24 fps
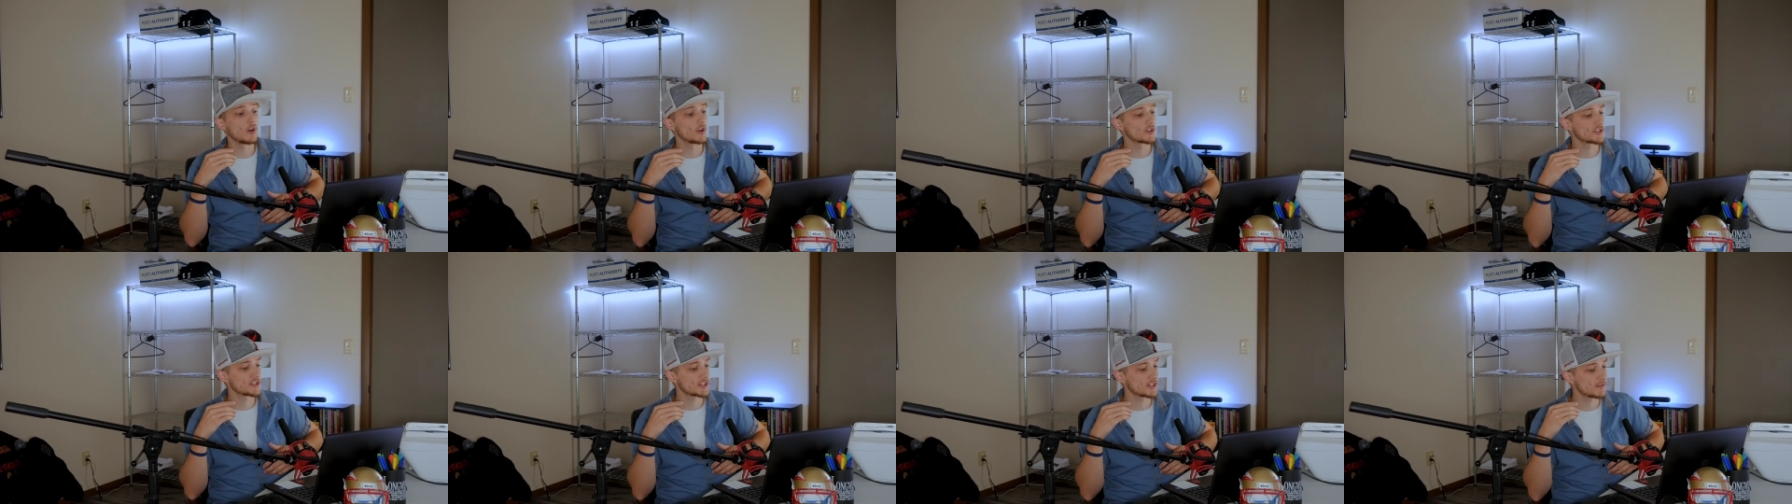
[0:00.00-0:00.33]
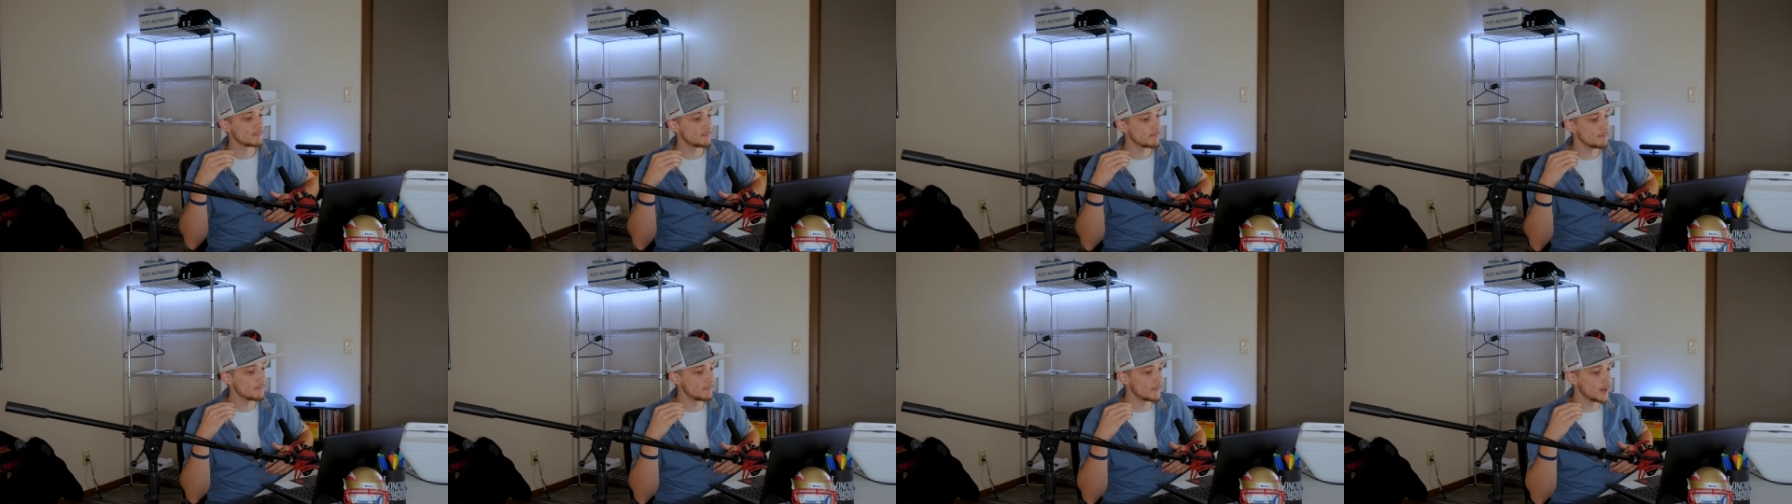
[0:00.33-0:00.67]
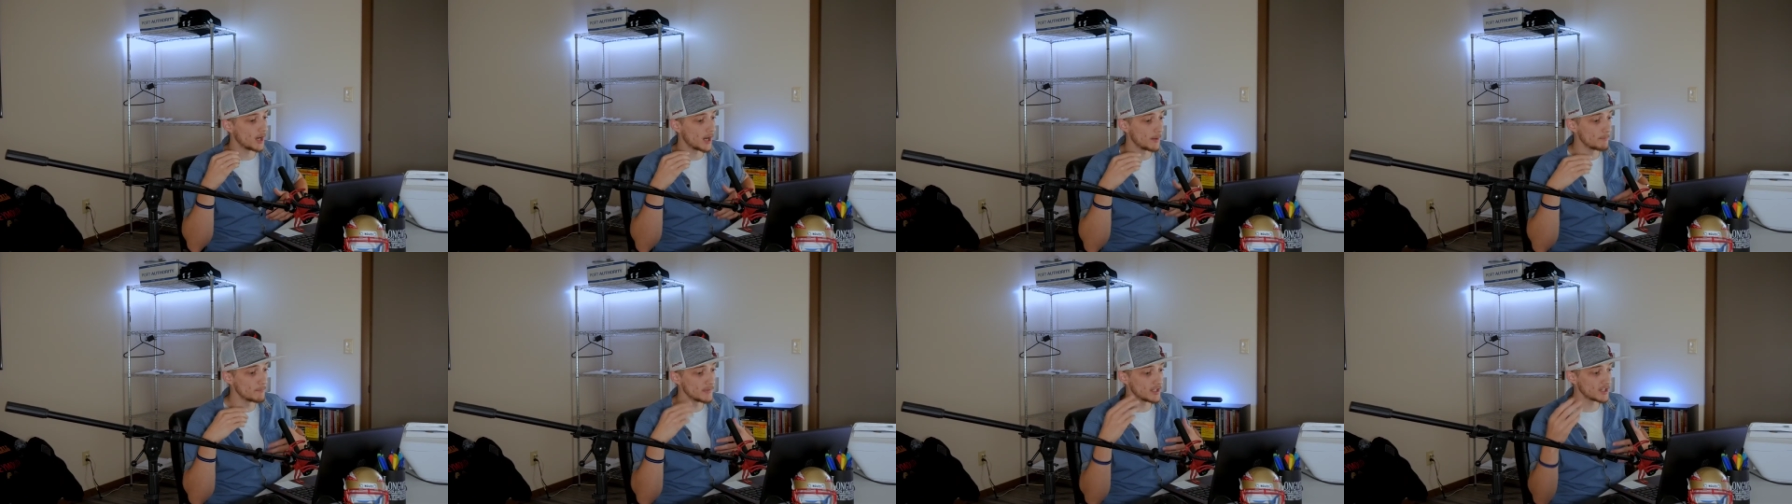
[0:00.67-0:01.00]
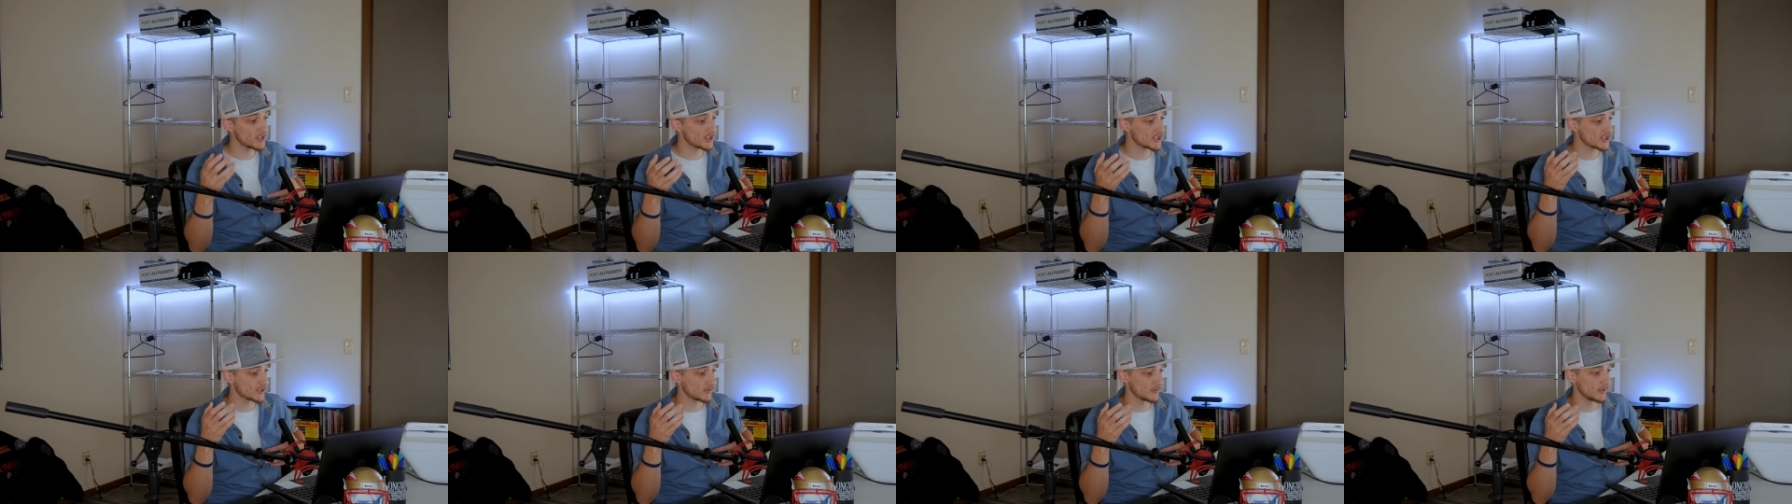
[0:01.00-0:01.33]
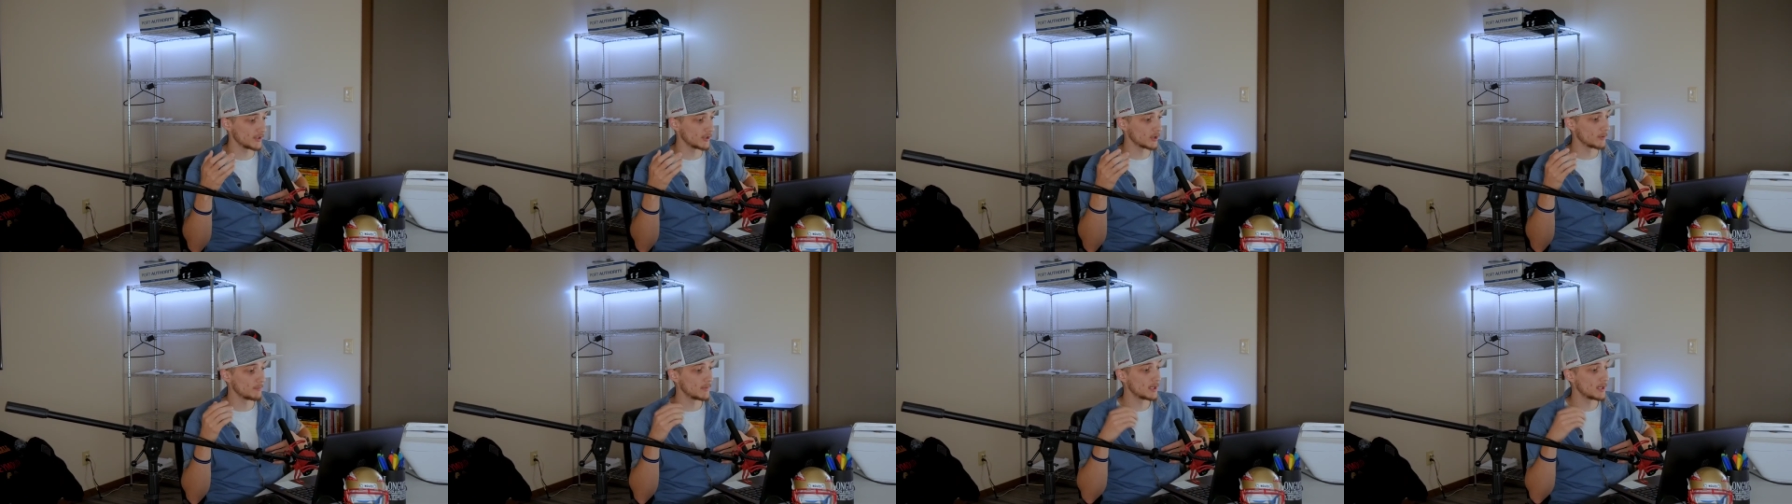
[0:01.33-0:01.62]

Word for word: to launching a ministry,